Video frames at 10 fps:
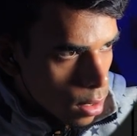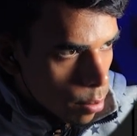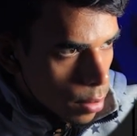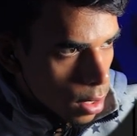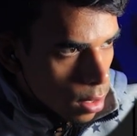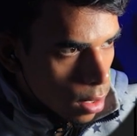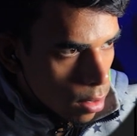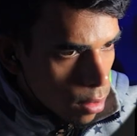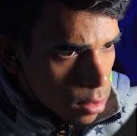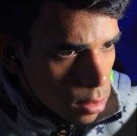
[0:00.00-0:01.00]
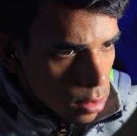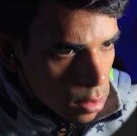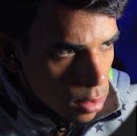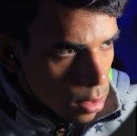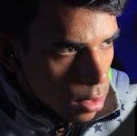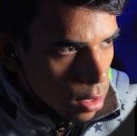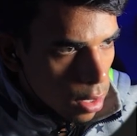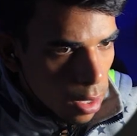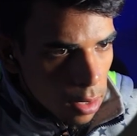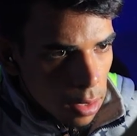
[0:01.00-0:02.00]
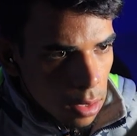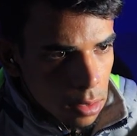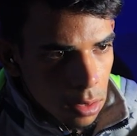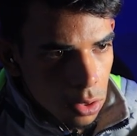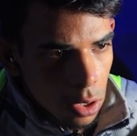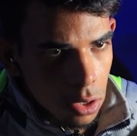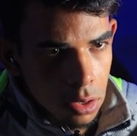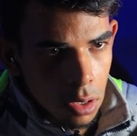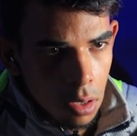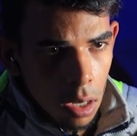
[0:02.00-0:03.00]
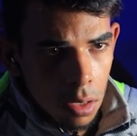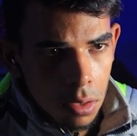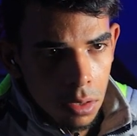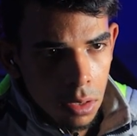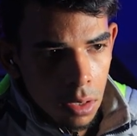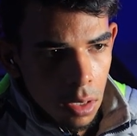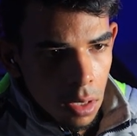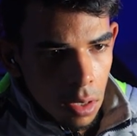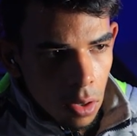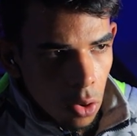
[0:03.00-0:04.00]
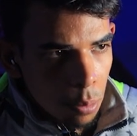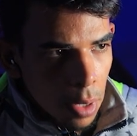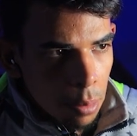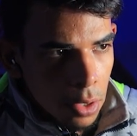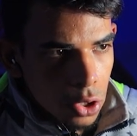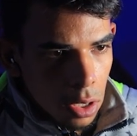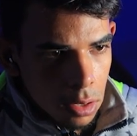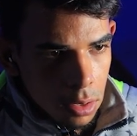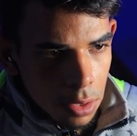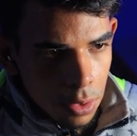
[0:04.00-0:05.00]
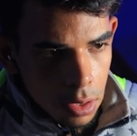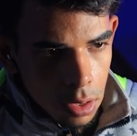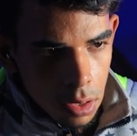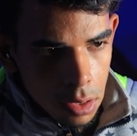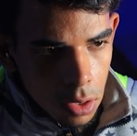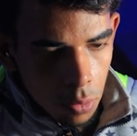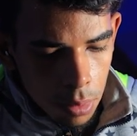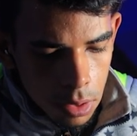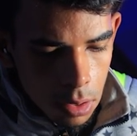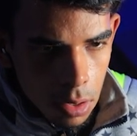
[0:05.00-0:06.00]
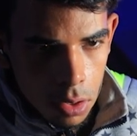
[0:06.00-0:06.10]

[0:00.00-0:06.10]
Make it like this. And let's change the color, or maybe just decreasing the opacity